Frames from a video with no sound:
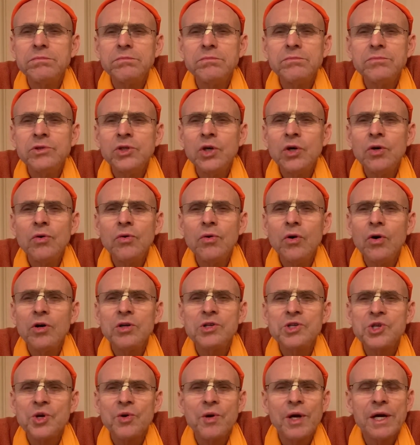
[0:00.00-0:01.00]

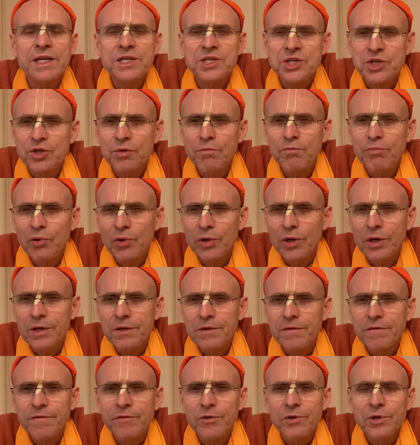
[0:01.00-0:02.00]
authorized support
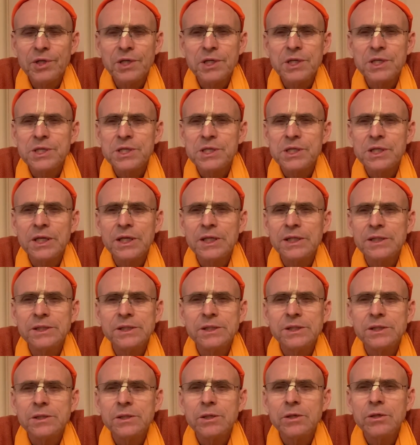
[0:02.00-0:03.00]
for these things.
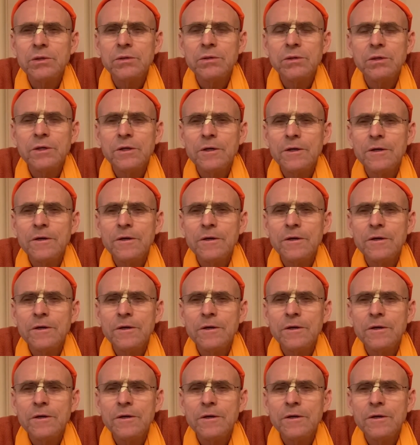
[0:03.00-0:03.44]
So